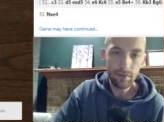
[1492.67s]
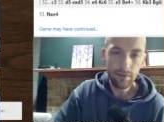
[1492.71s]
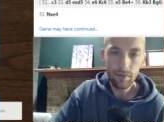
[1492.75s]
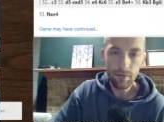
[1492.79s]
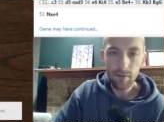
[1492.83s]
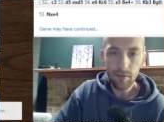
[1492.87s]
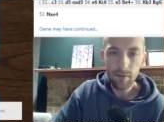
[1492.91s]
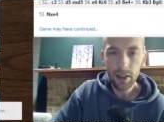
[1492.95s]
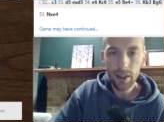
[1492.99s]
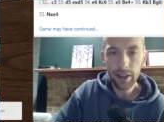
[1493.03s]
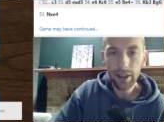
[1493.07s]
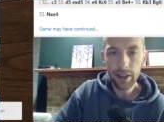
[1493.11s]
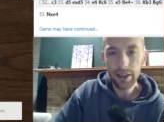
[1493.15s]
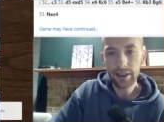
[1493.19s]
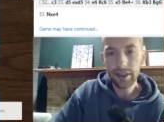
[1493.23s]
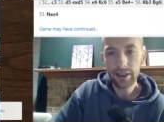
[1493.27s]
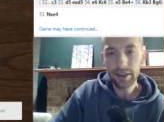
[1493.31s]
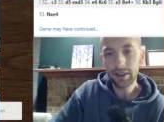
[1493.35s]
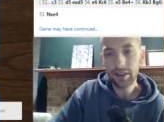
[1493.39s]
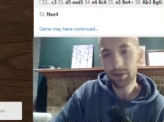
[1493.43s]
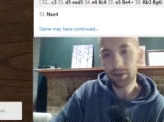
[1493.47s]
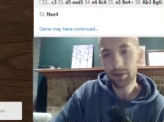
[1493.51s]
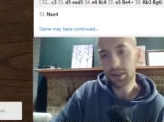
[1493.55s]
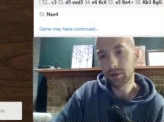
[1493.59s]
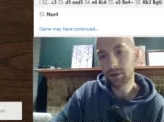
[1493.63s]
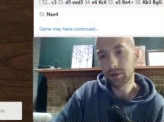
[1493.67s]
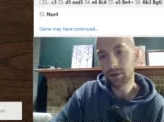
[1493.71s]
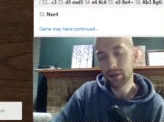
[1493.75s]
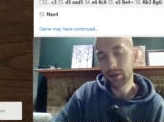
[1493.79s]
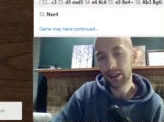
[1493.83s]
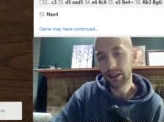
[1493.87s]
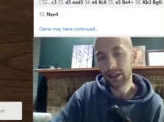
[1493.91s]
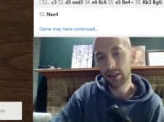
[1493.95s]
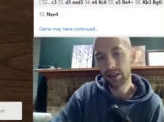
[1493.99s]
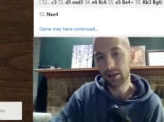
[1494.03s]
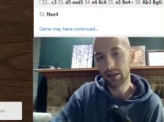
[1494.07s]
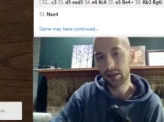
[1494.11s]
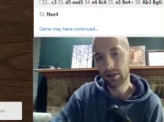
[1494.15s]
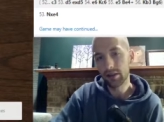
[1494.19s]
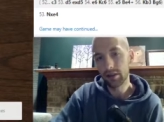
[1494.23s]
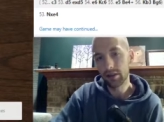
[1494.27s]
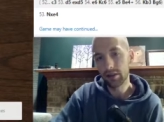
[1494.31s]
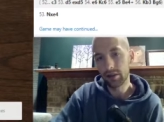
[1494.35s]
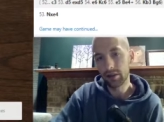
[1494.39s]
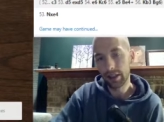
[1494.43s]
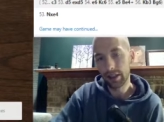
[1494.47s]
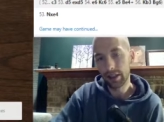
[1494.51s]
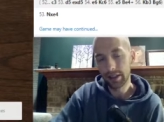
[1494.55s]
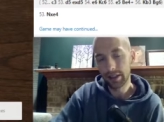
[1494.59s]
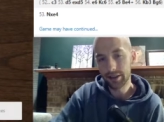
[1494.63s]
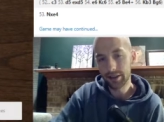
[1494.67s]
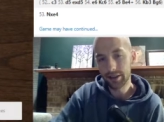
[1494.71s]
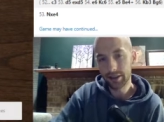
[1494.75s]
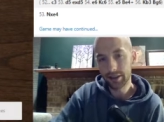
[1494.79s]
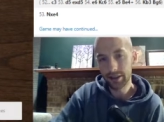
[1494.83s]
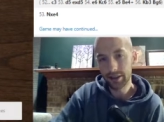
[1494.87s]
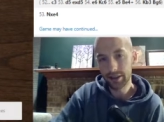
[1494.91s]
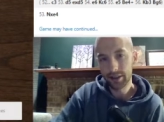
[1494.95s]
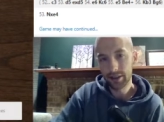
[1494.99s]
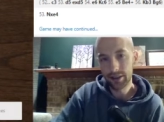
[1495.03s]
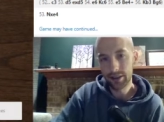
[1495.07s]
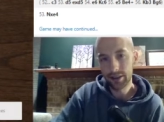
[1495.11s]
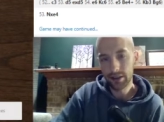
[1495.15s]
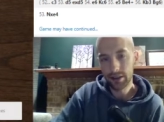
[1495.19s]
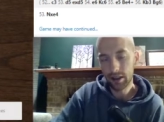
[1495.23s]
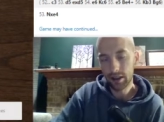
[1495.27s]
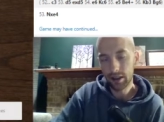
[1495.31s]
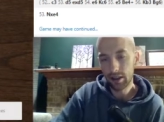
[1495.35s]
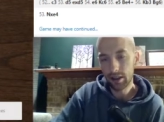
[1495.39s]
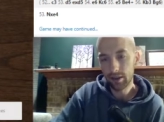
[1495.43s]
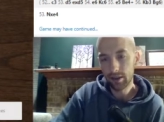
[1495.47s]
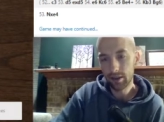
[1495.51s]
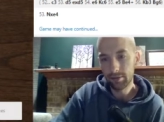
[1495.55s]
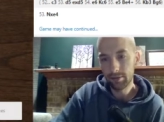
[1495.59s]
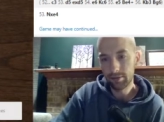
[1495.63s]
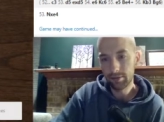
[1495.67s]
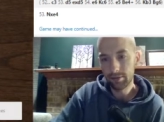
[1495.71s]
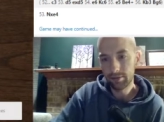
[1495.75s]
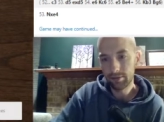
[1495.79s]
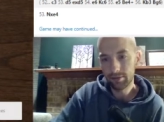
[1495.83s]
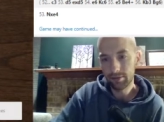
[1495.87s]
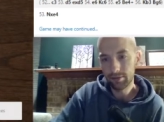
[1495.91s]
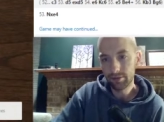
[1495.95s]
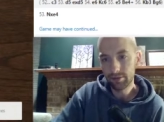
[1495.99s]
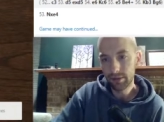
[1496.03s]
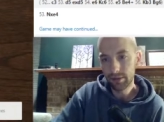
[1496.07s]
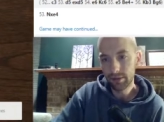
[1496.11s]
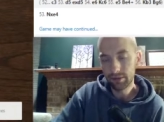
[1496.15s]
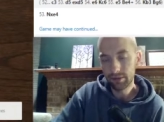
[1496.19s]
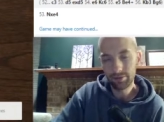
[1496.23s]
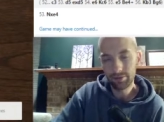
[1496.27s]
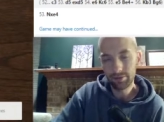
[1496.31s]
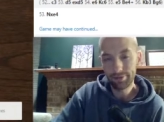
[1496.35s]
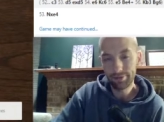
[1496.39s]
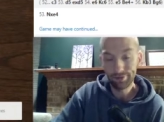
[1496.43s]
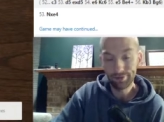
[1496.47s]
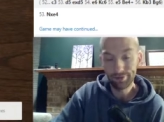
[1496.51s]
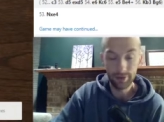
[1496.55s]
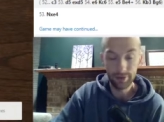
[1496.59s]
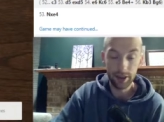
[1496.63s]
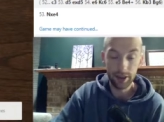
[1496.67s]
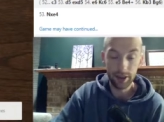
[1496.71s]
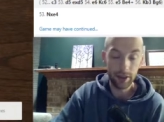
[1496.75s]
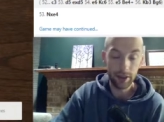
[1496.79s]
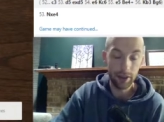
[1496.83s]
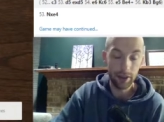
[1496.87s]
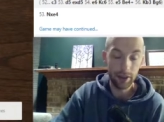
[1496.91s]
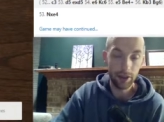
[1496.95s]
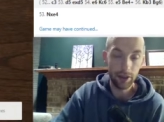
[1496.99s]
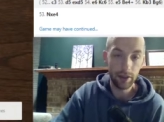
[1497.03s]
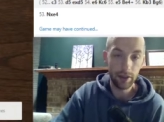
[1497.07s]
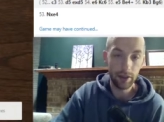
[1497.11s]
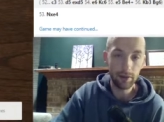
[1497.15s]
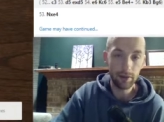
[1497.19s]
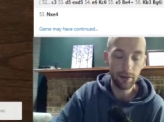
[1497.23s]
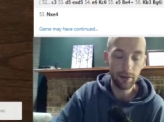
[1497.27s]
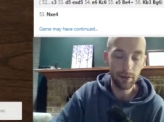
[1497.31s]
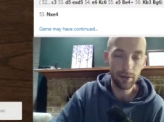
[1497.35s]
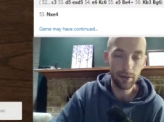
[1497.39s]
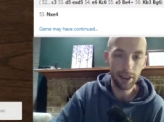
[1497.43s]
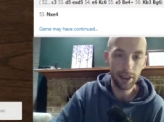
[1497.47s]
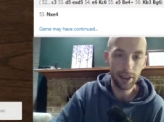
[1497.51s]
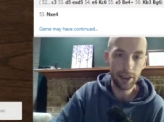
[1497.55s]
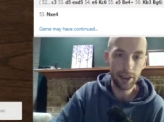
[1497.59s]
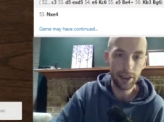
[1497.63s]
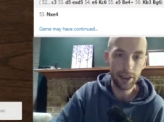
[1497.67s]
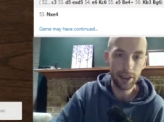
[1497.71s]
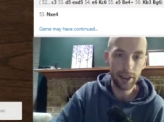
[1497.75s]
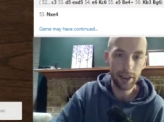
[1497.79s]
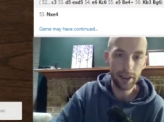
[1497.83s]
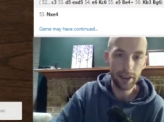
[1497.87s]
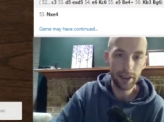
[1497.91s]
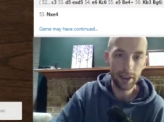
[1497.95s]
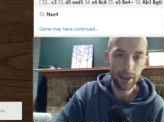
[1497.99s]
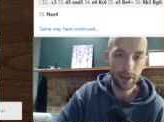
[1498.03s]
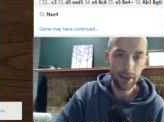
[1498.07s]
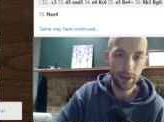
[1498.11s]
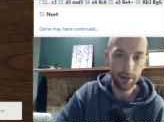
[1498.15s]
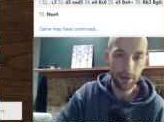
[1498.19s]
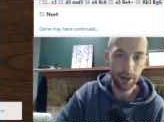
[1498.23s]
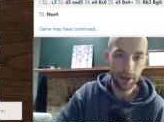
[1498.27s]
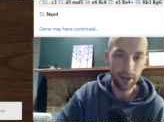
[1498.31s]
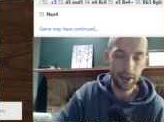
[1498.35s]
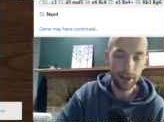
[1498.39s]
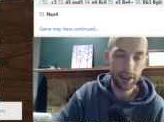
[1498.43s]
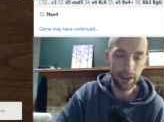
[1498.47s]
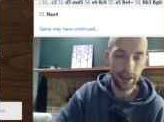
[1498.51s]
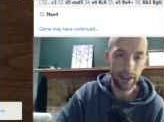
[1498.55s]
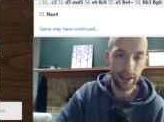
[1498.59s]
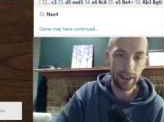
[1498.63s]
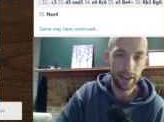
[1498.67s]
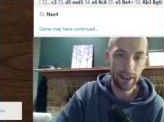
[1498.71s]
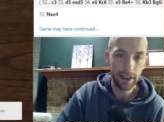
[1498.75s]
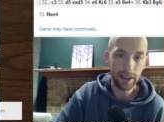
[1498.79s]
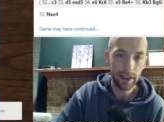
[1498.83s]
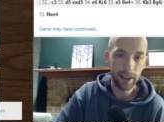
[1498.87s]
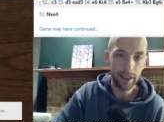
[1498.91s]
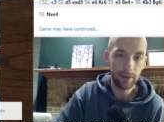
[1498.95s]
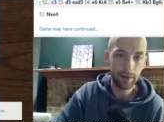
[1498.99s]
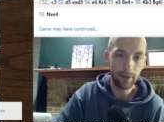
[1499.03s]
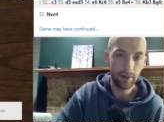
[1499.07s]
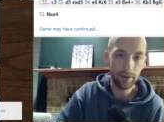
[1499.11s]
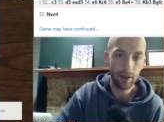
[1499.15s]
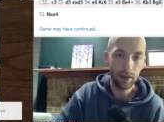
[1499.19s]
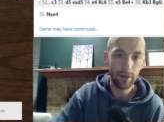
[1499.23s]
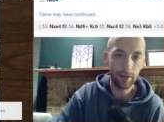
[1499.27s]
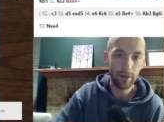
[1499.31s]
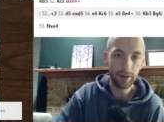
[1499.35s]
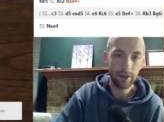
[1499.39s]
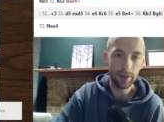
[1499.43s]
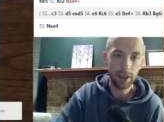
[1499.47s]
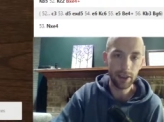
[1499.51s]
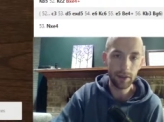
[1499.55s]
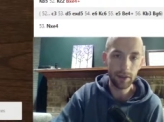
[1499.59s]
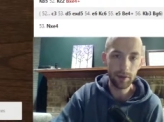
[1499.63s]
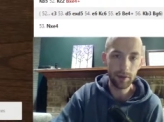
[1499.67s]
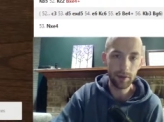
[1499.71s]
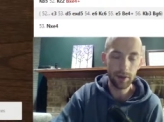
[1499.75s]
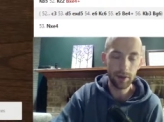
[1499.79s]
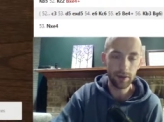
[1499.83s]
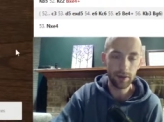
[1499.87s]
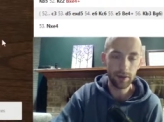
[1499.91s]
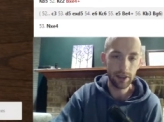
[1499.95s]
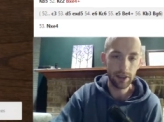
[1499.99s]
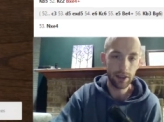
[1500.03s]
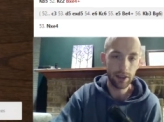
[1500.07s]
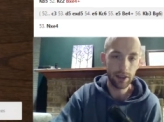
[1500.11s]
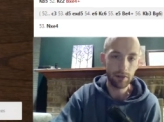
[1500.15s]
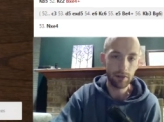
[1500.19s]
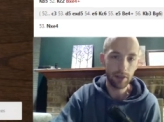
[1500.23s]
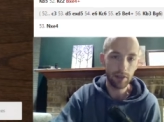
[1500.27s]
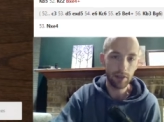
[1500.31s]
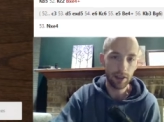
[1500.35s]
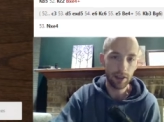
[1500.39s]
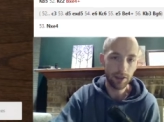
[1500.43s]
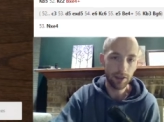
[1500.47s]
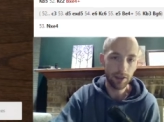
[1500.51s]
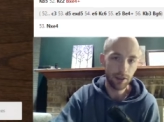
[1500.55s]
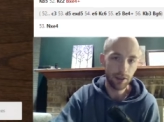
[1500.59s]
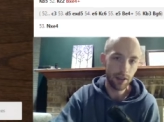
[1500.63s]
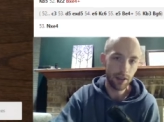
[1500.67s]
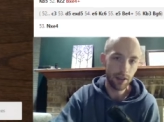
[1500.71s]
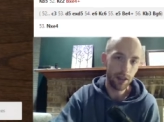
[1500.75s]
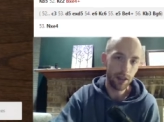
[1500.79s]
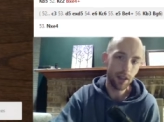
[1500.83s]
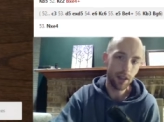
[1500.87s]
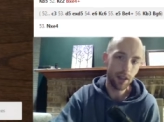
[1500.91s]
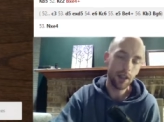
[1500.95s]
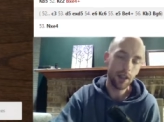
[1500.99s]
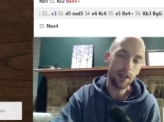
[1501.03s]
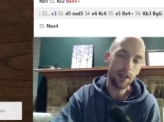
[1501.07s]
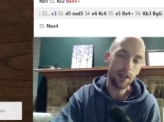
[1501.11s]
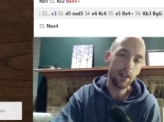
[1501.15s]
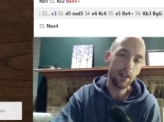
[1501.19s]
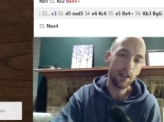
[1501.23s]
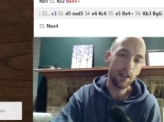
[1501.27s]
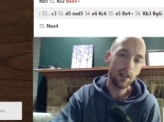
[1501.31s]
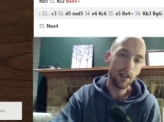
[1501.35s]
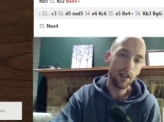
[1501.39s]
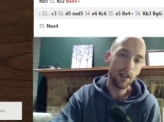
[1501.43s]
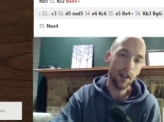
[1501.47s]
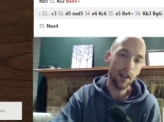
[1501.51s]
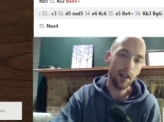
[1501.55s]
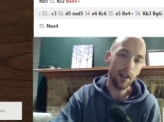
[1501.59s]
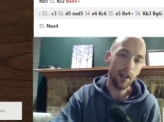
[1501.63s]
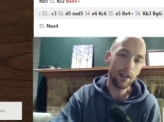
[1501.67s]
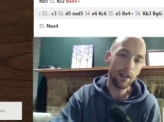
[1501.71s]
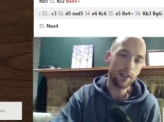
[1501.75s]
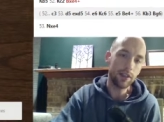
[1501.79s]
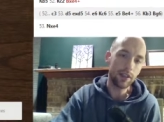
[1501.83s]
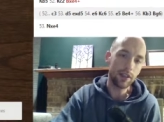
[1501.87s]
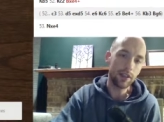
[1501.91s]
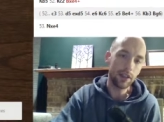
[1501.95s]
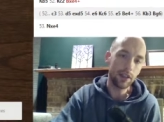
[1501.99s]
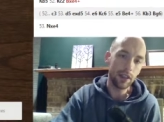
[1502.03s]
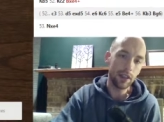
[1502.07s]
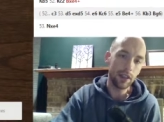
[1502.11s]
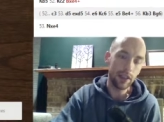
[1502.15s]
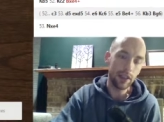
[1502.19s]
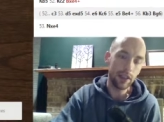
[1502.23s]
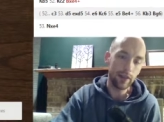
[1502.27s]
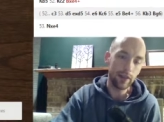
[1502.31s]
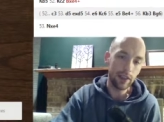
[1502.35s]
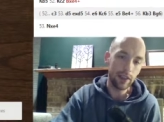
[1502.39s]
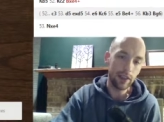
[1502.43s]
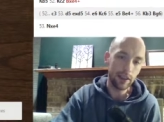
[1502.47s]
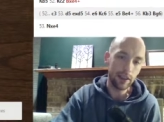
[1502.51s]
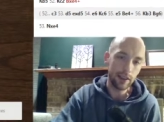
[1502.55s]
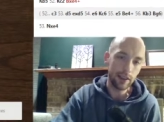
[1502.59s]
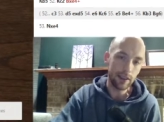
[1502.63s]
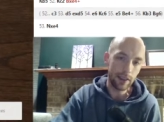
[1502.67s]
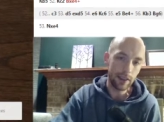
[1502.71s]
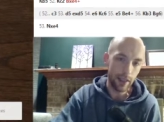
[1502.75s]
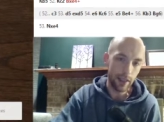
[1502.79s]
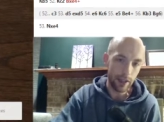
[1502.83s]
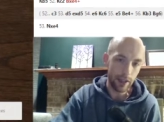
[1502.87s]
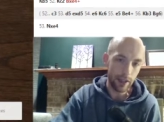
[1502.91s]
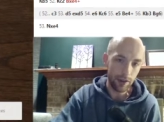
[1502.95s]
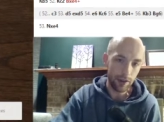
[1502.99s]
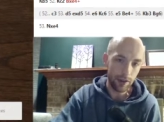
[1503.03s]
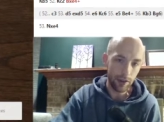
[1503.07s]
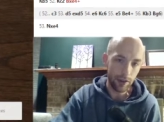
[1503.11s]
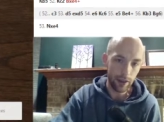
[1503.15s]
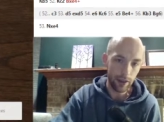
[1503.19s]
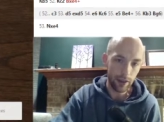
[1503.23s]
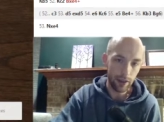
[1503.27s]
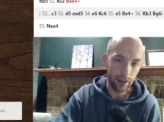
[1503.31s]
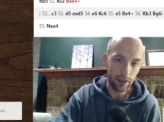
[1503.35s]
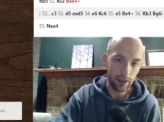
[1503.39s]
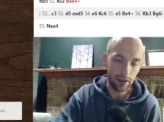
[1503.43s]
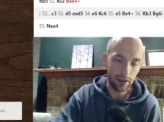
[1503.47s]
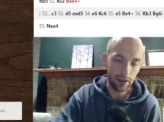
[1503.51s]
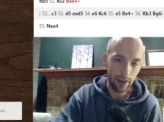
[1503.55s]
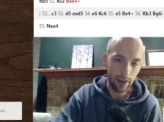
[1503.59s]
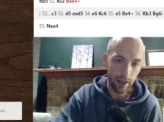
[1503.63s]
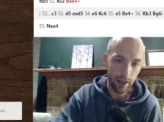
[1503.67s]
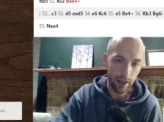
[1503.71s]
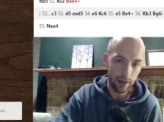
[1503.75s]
again, sometimes we get a little anxious just in general in playing chess, and especially in the endgame. Oftentimes we don't need to rush. Just leaving this tension here, not